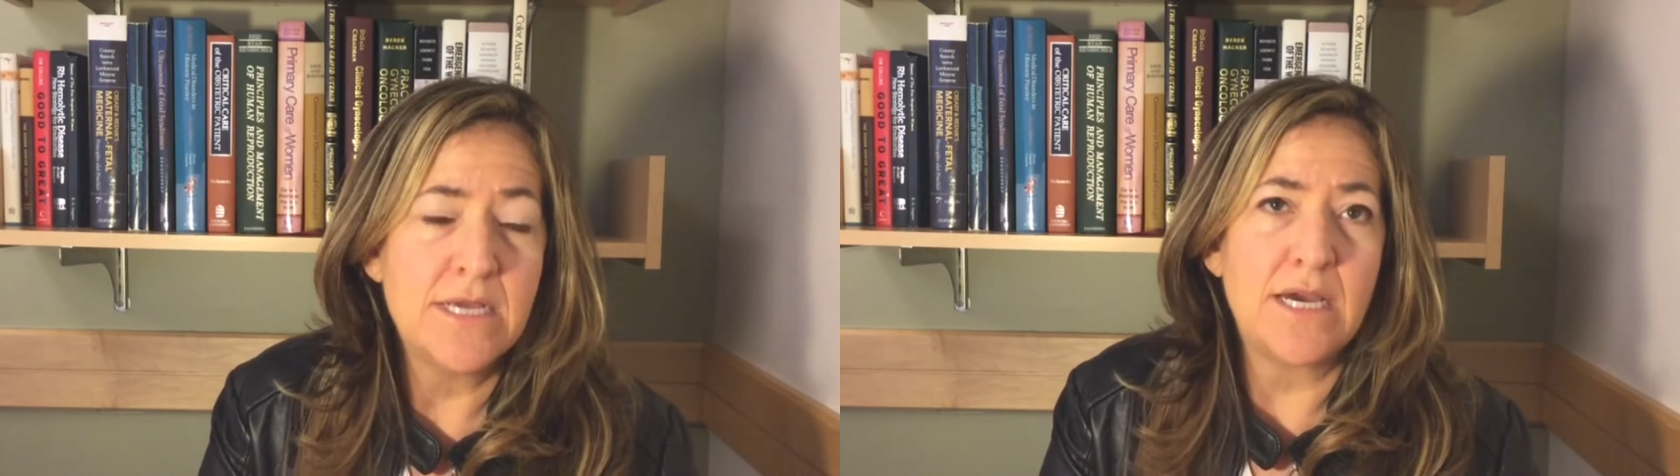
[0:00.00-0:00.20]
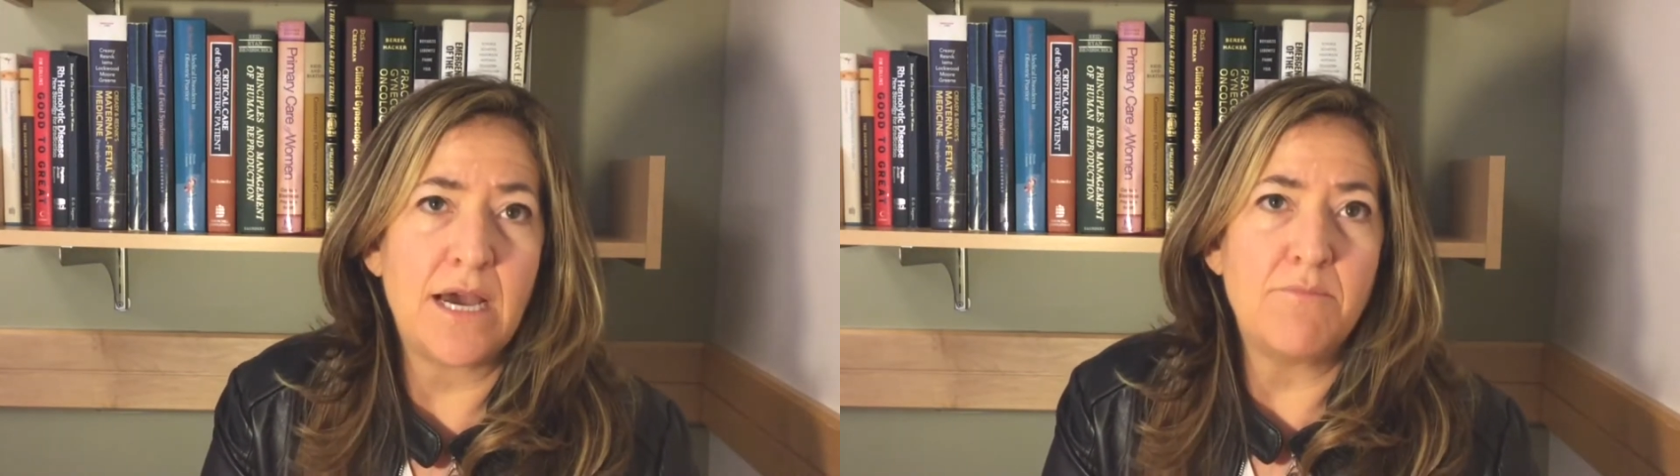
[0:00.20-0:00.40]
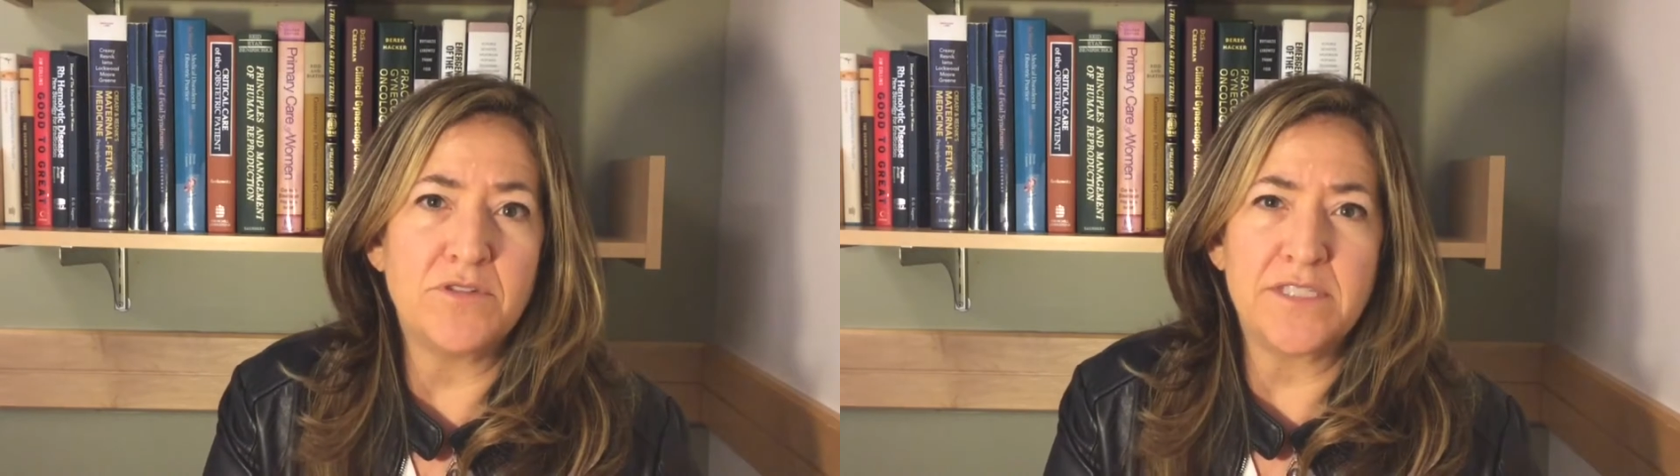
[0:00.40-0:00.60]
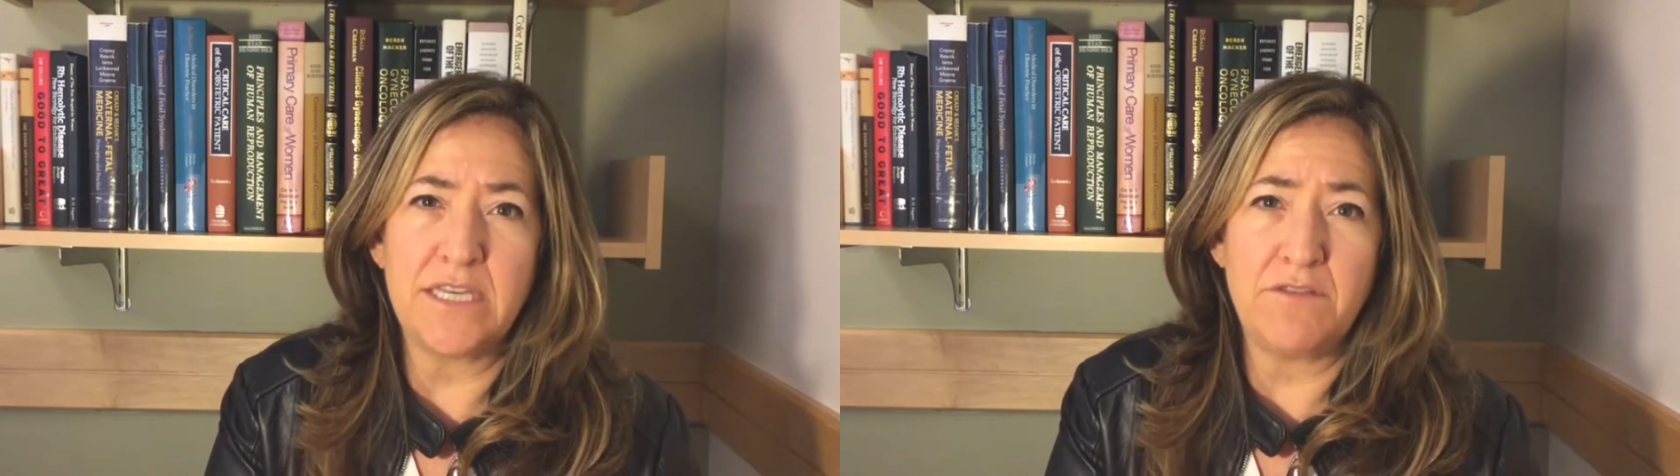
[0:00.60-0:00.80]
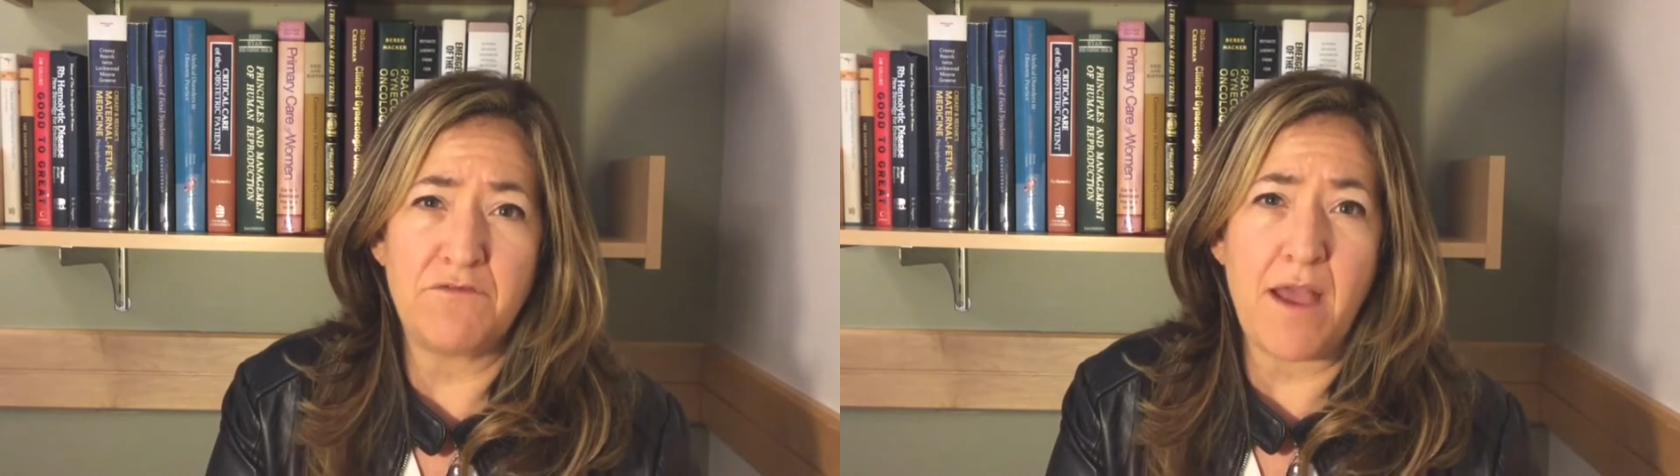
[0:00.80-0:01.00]
um,
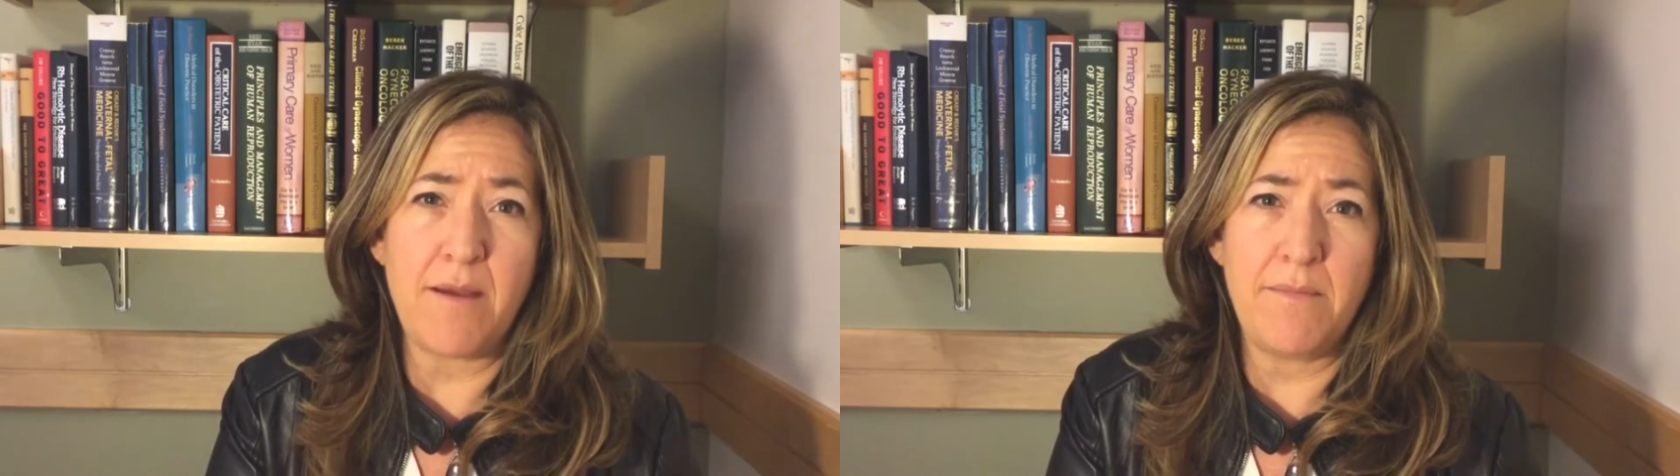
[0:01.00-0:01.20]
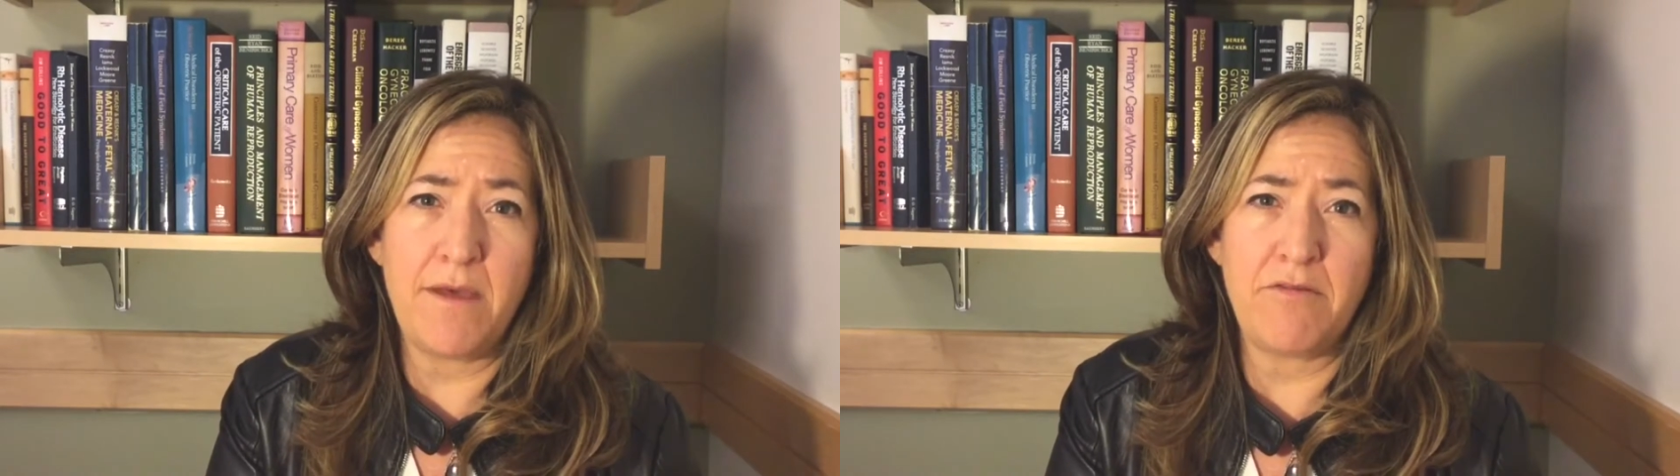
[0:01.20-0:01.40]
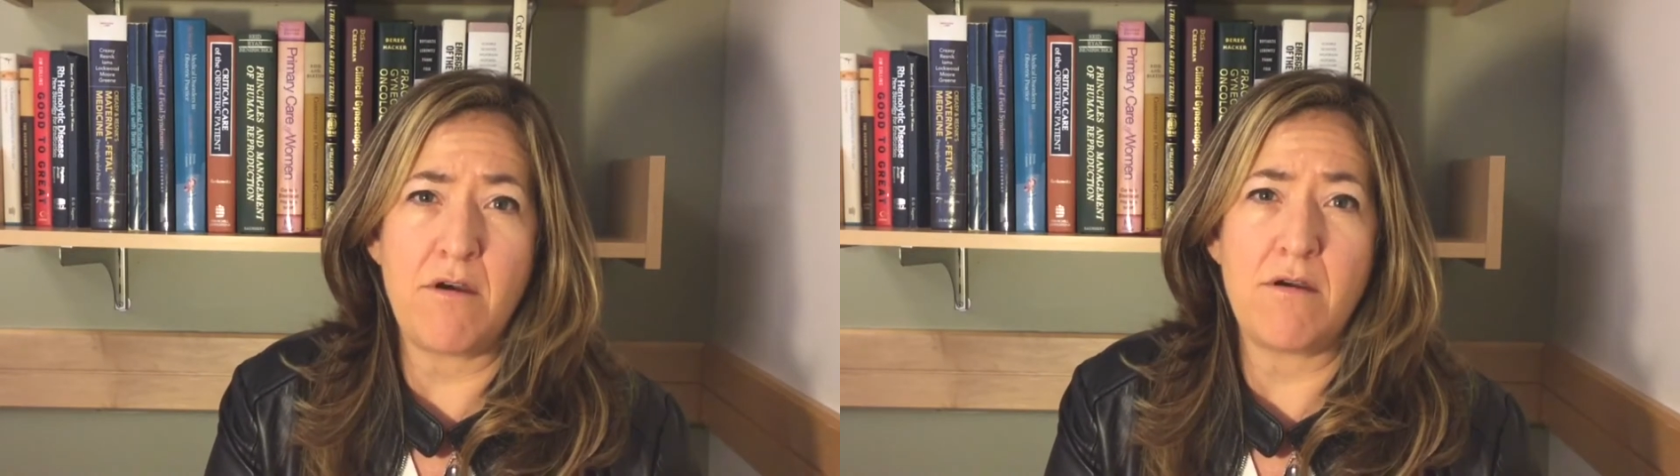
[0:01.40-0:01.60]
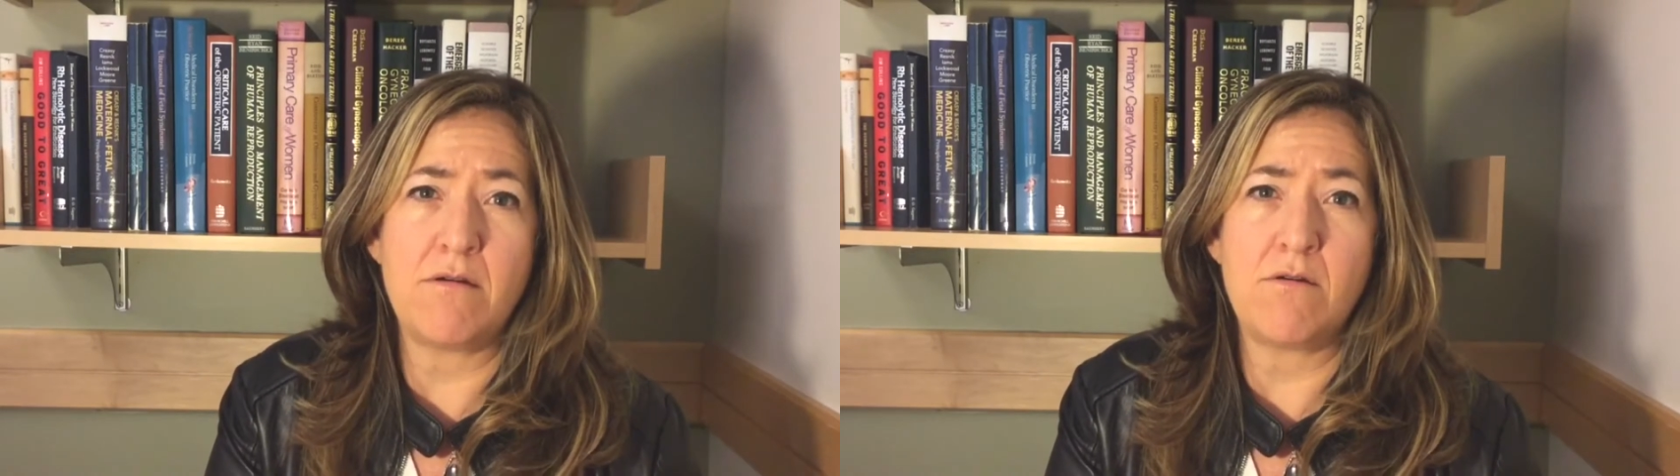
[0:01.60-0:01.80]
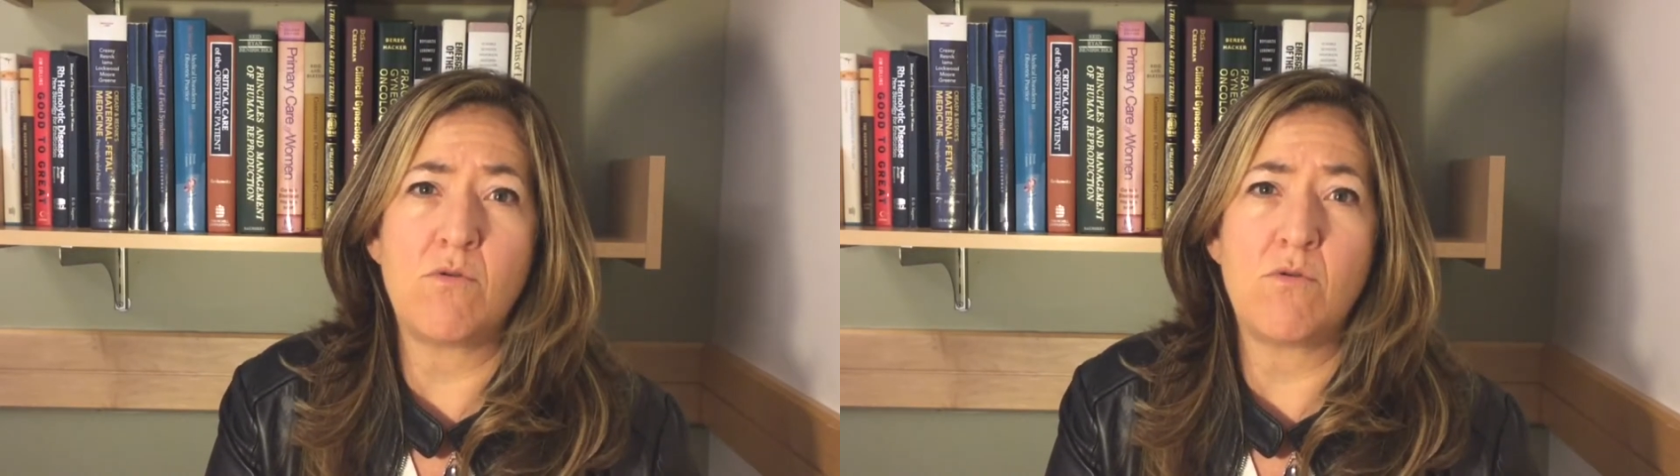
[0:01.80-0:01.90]
mostly from the